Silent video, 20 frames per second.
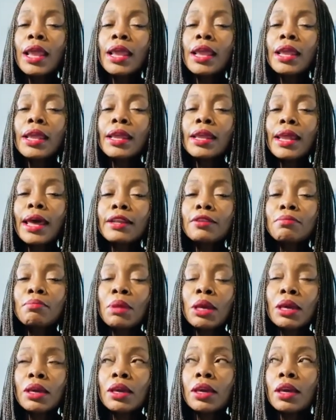Let
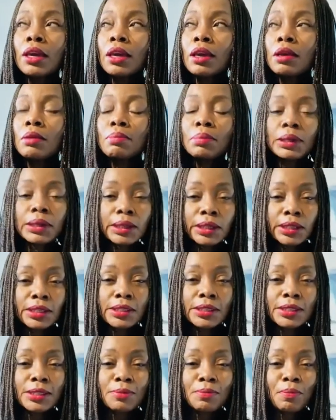me
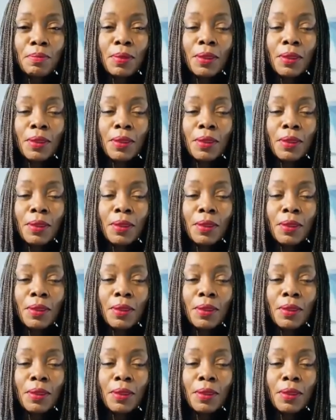please